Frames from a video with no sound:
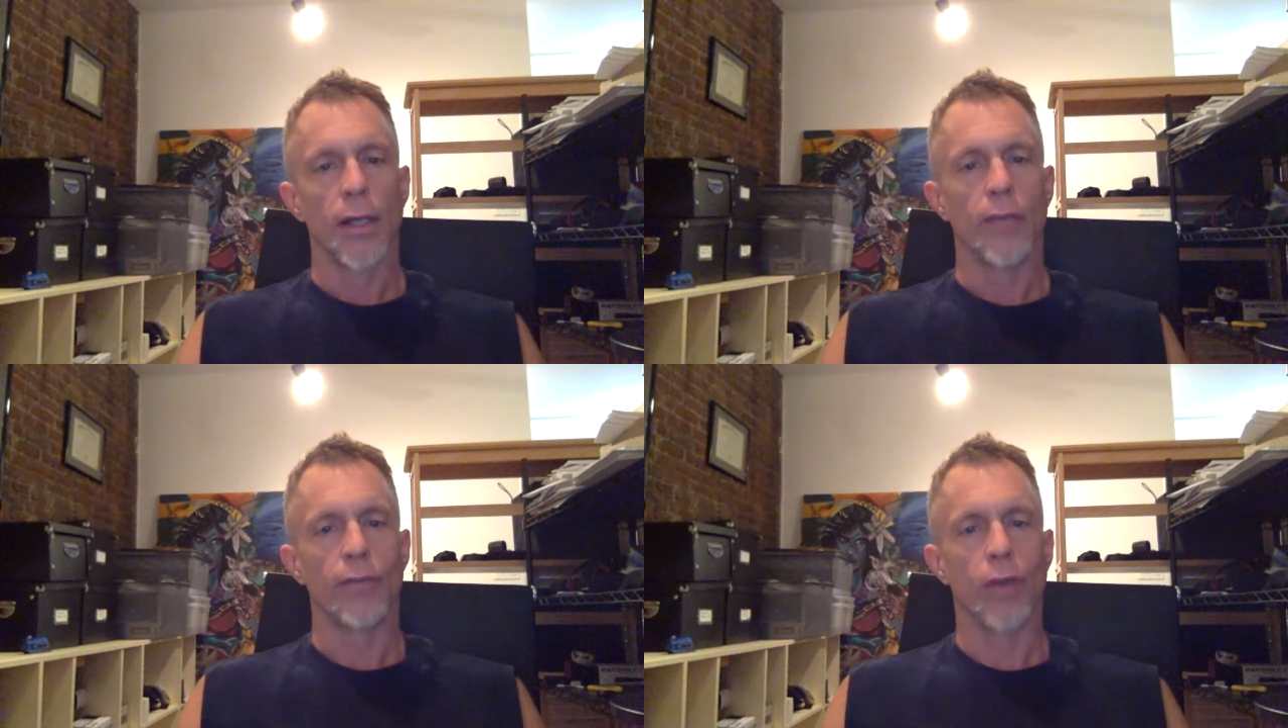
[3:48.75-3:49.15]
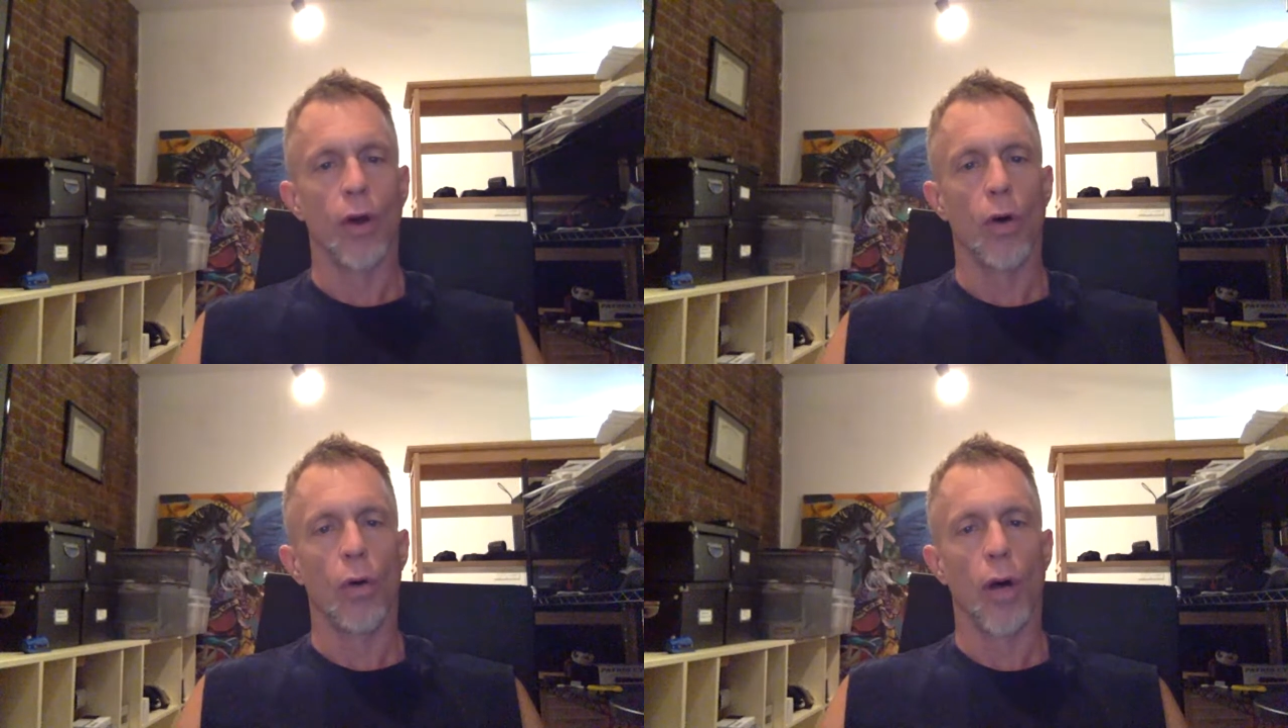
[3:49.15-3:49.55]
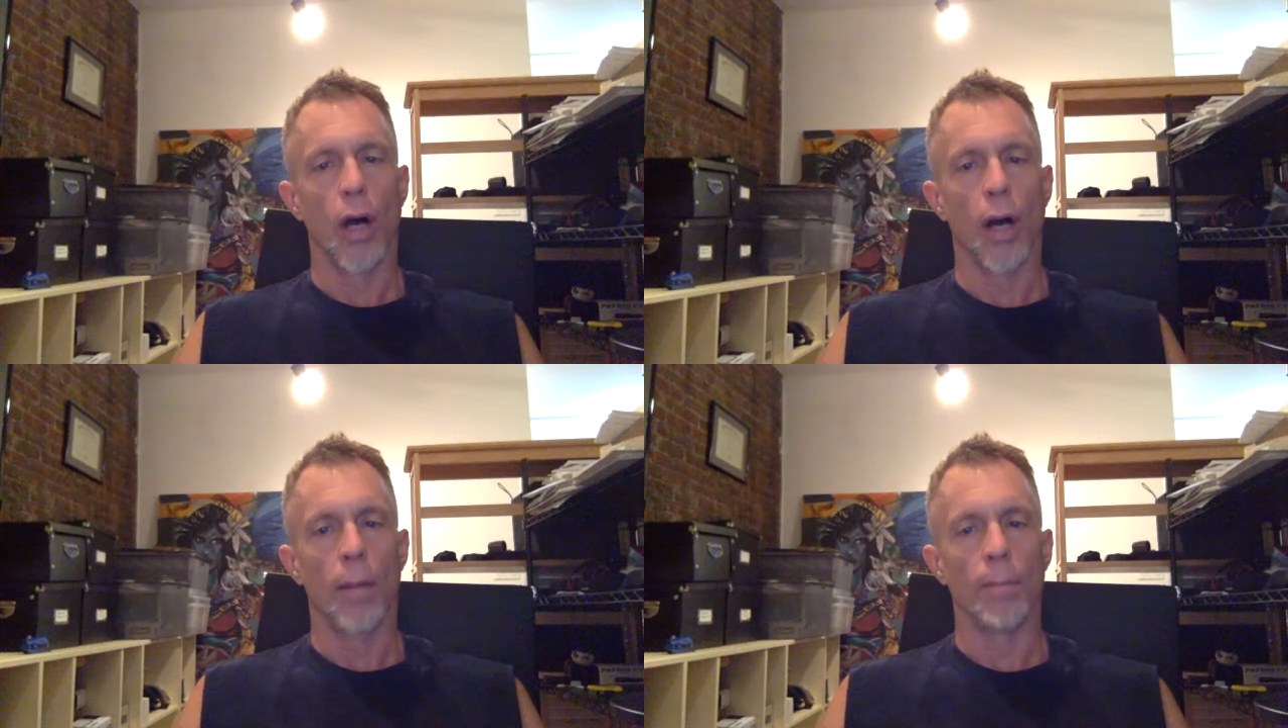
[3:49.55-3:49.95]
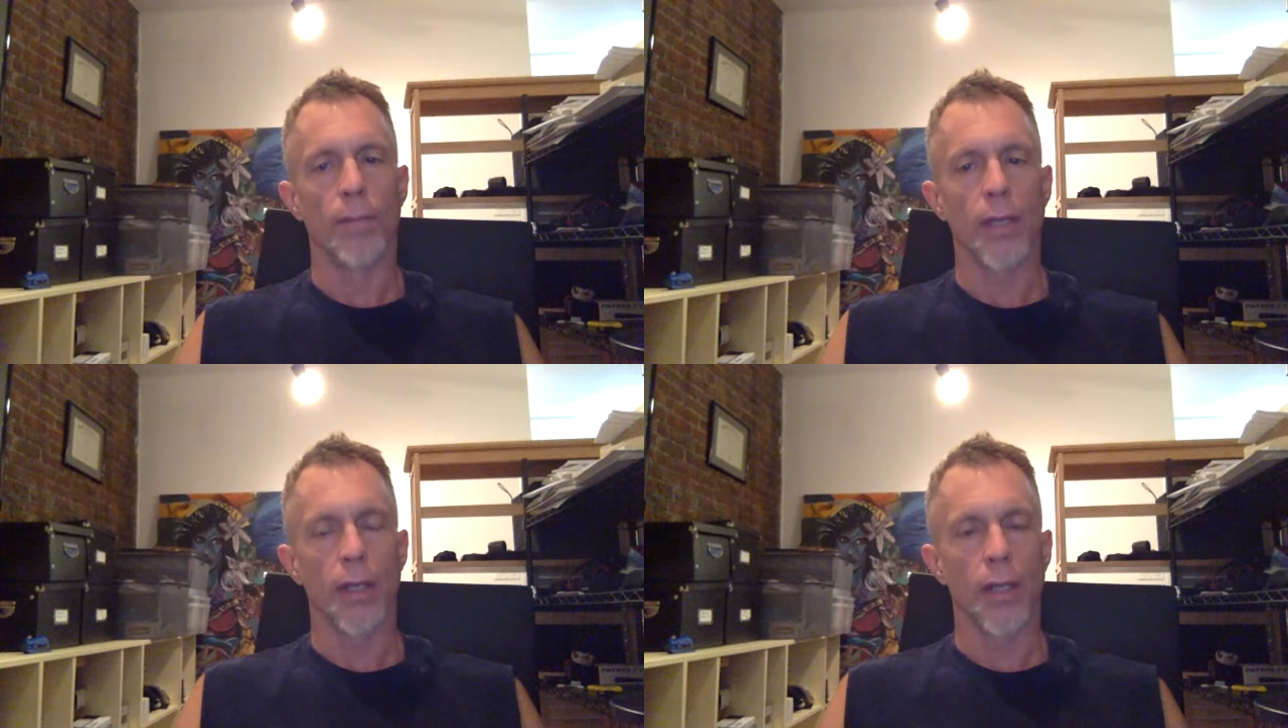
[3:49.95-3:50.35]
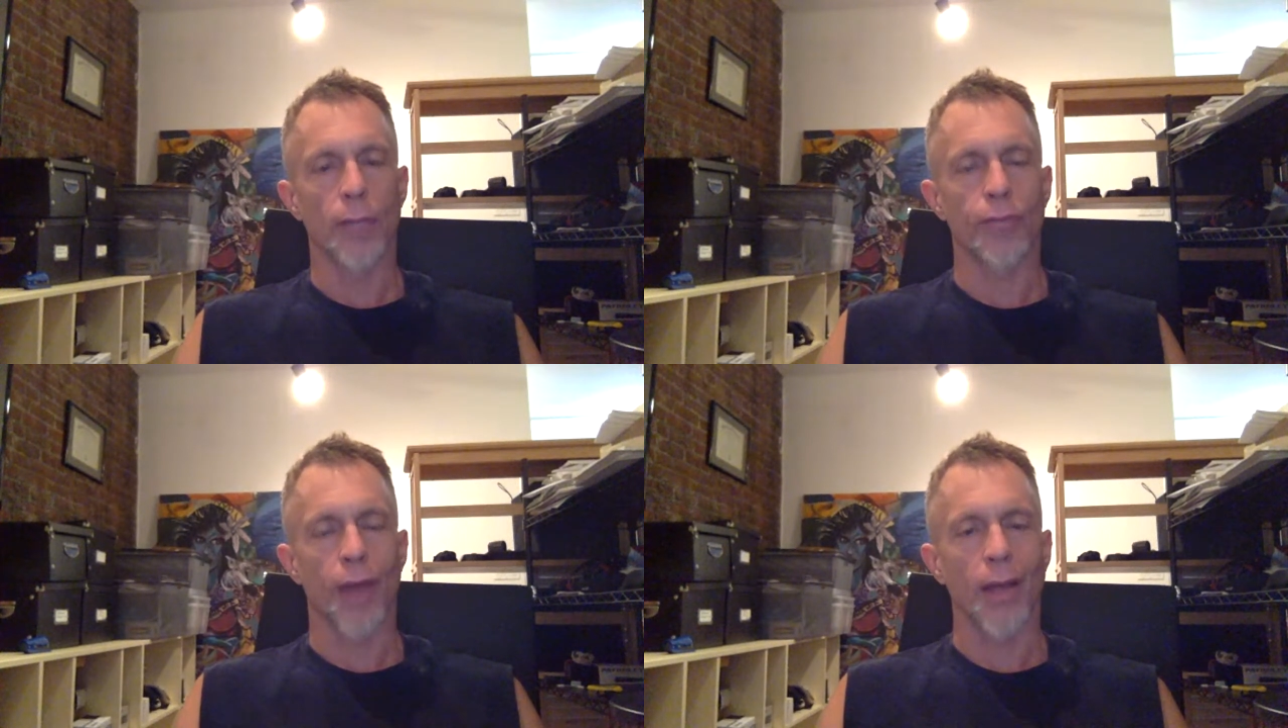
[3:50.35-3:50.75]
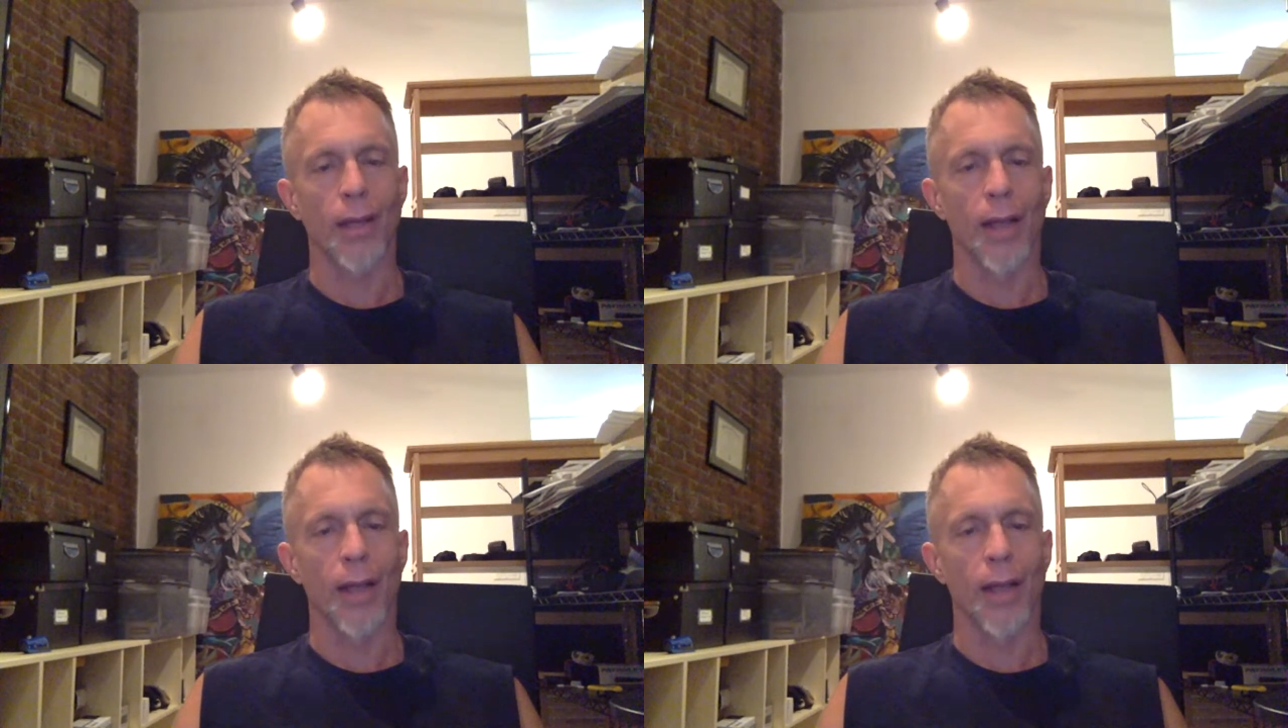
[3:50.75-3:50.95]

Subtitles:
And so he ended up signing